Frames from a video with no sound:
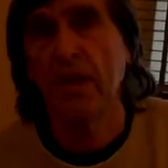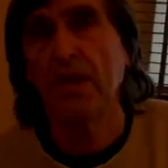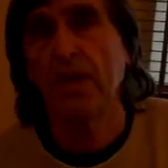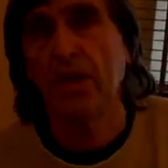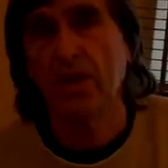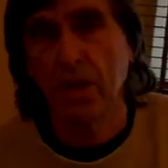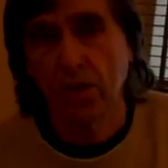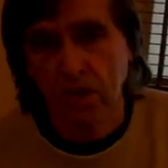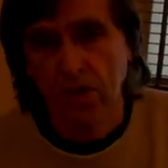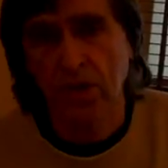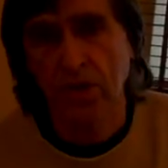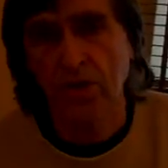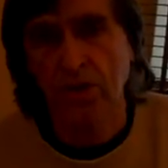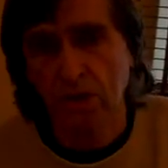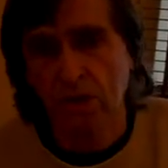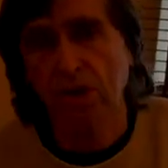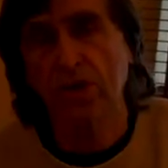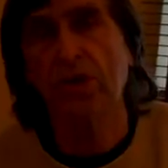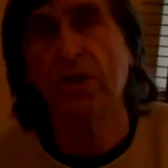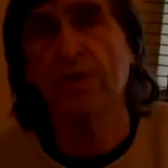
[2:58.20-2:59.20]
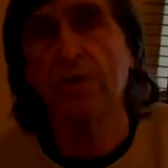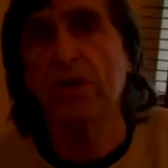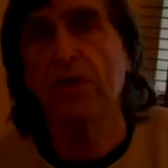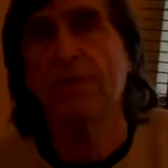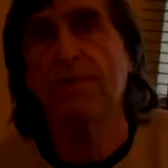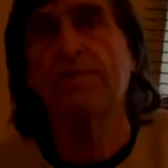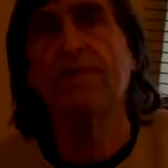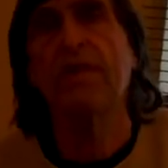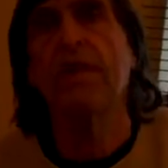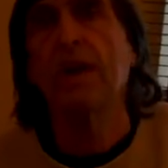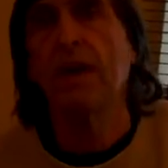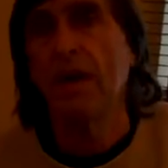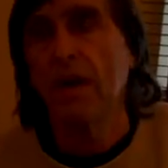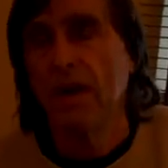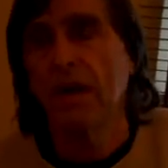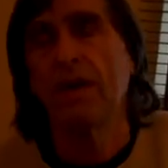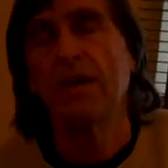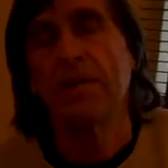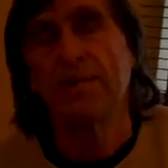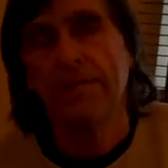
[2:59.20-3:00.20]
So try to
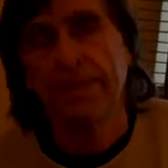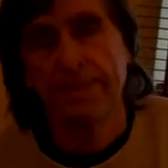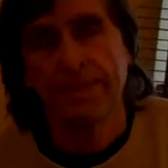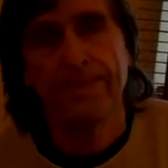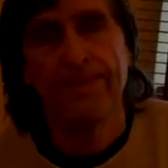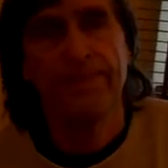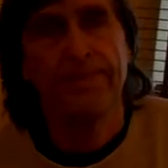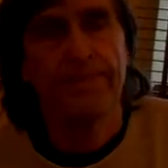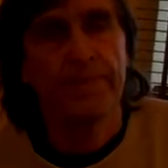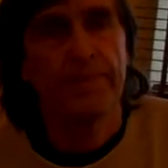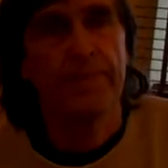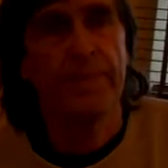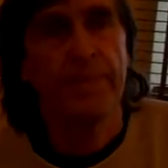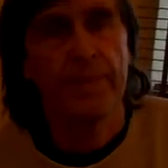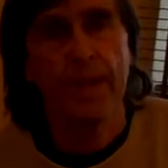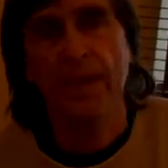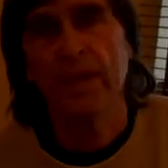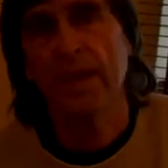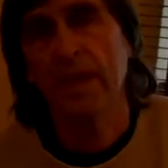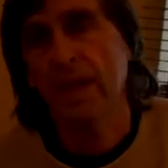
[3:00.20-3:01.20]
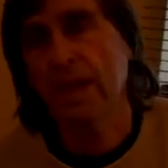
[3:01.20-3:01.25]
bring the person closer and